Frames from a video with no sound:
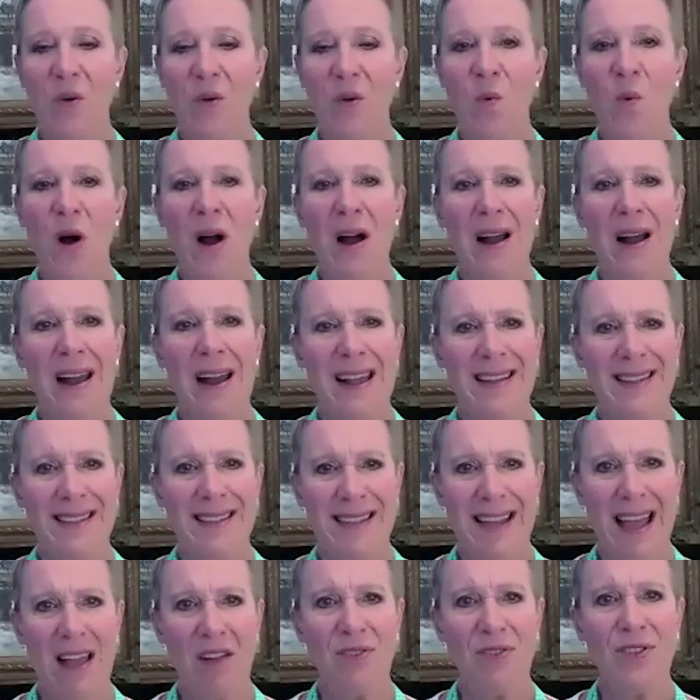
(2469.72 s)
wise
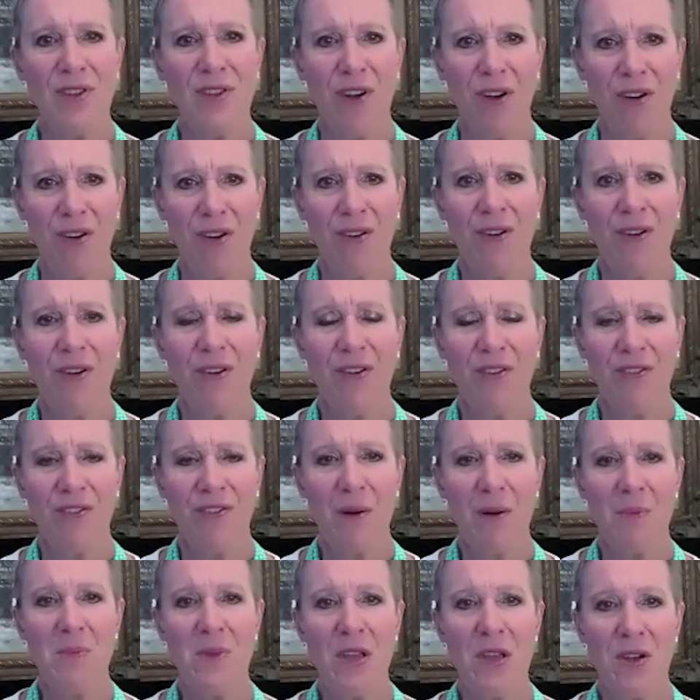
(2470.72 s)
counsel
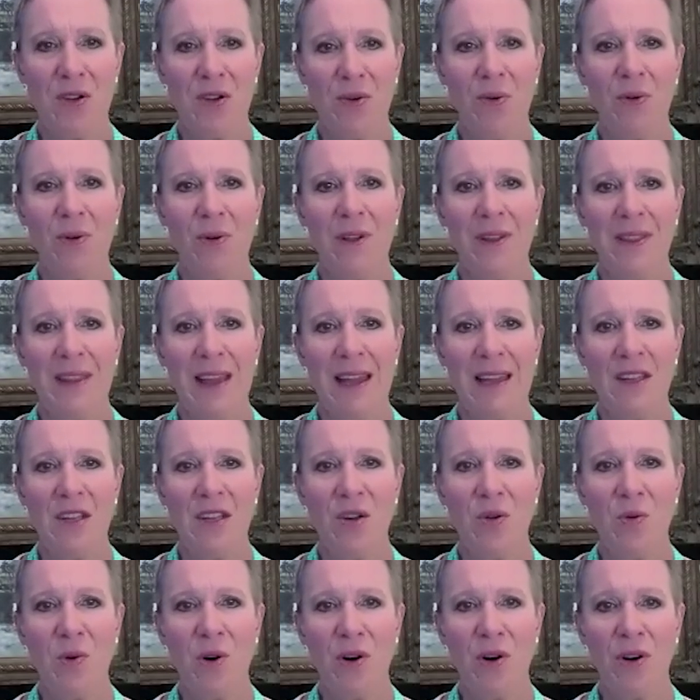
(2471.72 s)
from you that
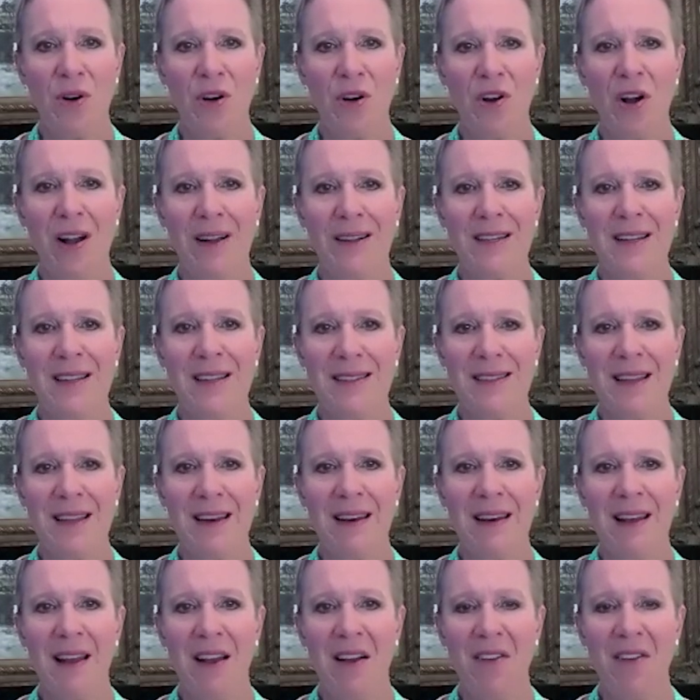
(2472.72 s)
you were
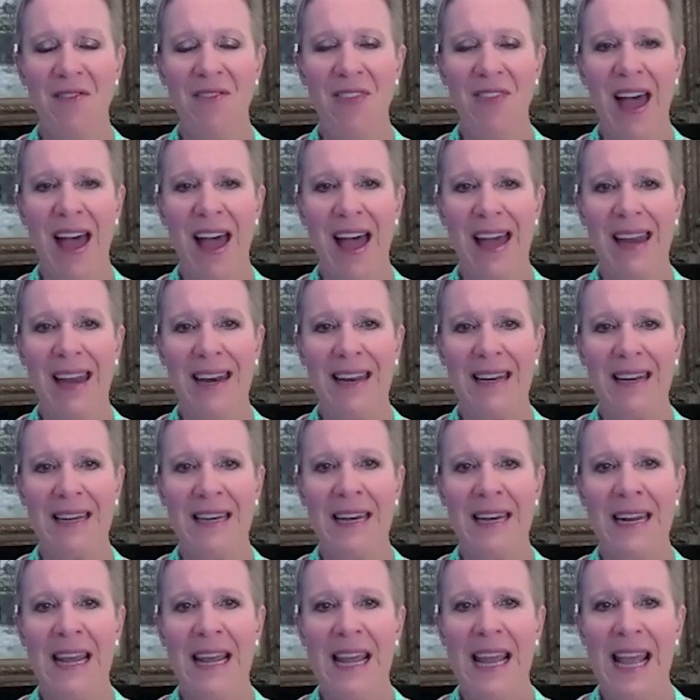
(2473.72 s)
cognizant of that and
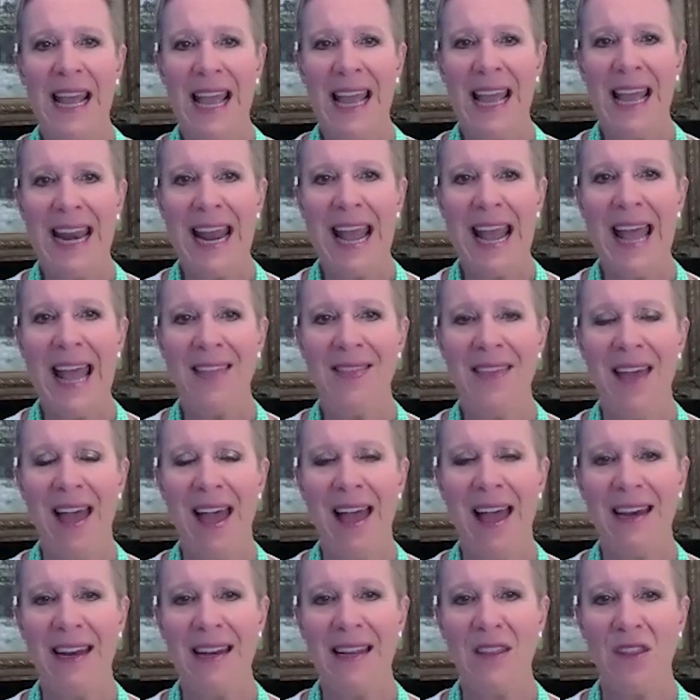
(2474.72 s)
had
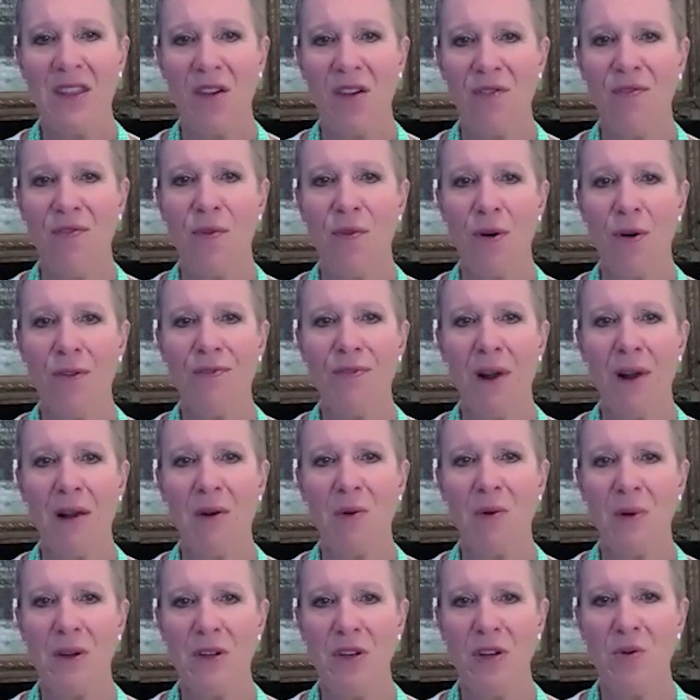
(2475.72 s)
that in the forefront
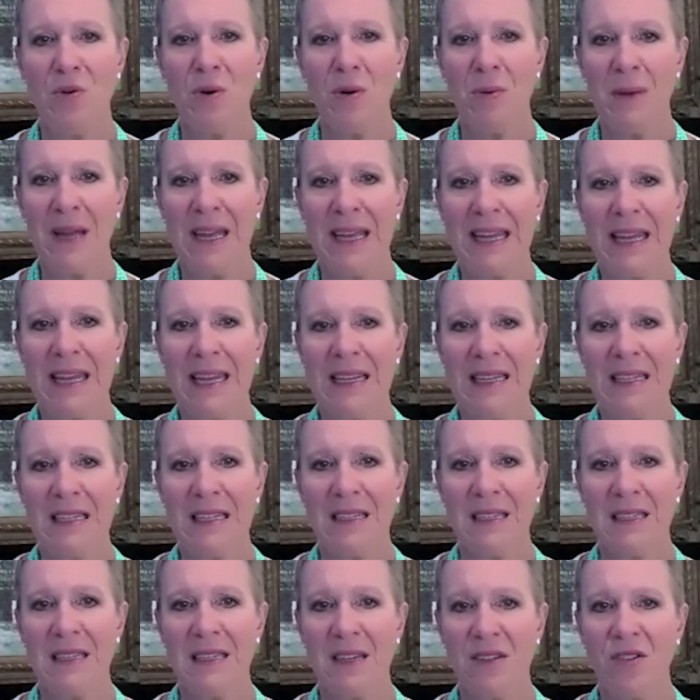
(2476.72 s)
when you were making
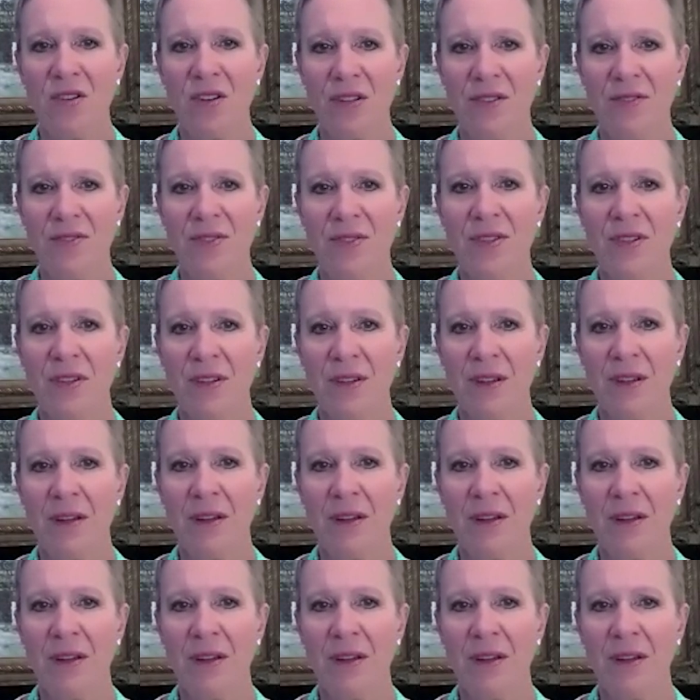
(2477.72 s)
decisions.